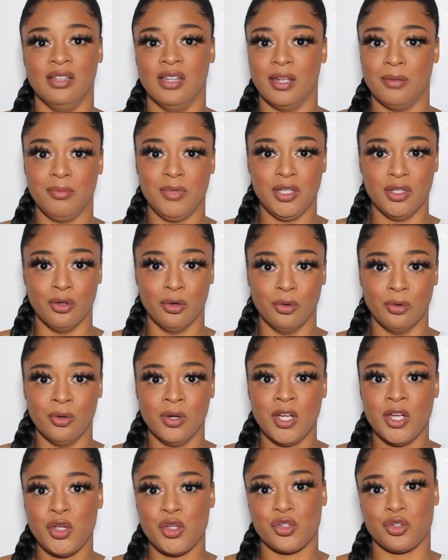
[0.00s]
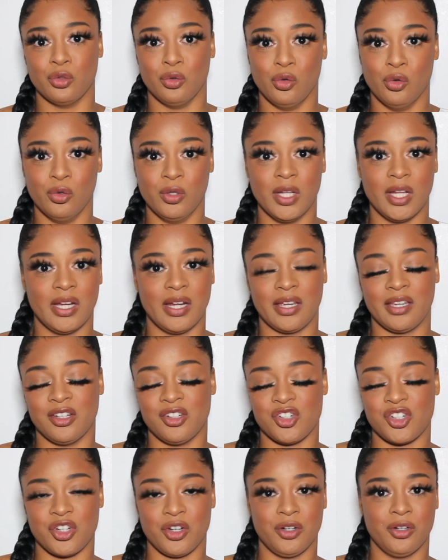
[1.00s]
let me know so that I can
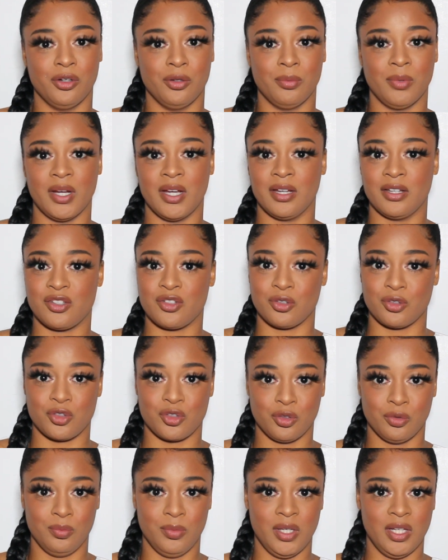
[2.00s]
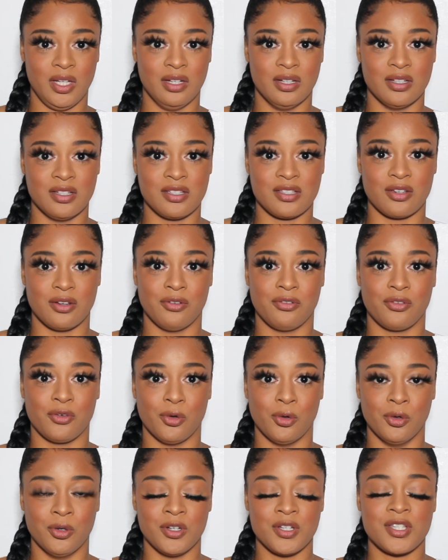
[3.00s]
share it on my social medias, of
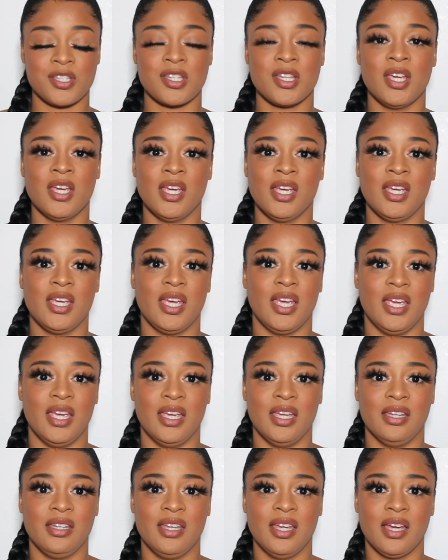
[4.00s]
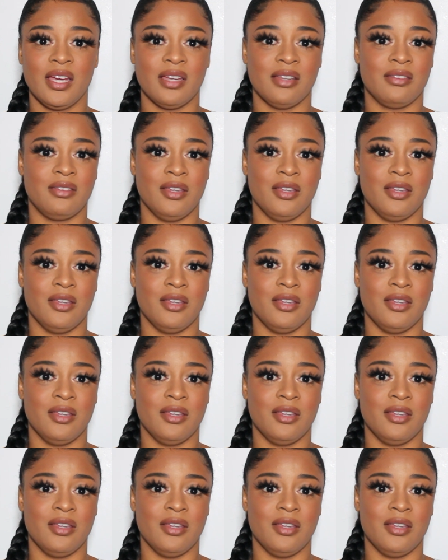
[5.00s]
course. And yeah,